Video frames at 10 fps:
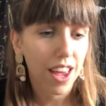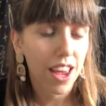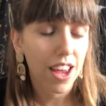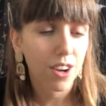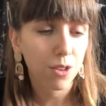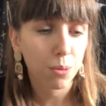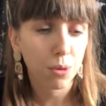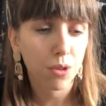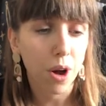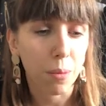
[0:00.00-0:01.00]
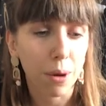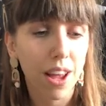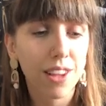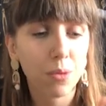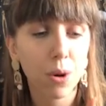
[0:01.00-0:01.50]
looks bizarre. But
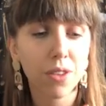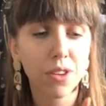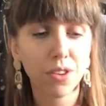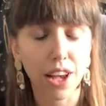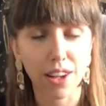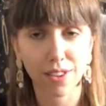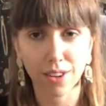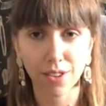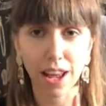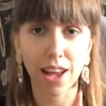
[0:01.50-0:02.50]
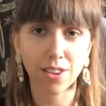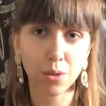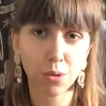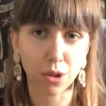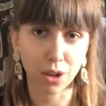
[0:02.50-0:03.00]
it's one of those hairstyles that as I
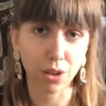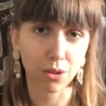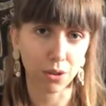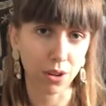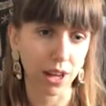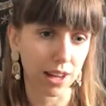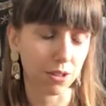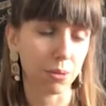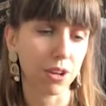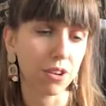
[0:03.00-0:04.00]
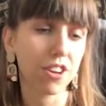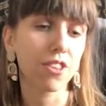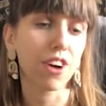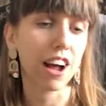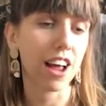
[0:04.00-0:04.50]
was looking through the cast menu, I
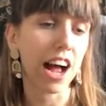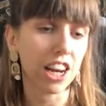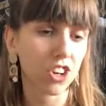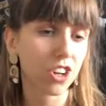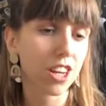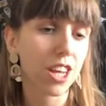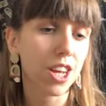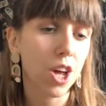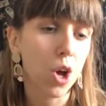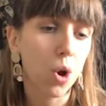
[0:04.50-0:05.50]
thought I actually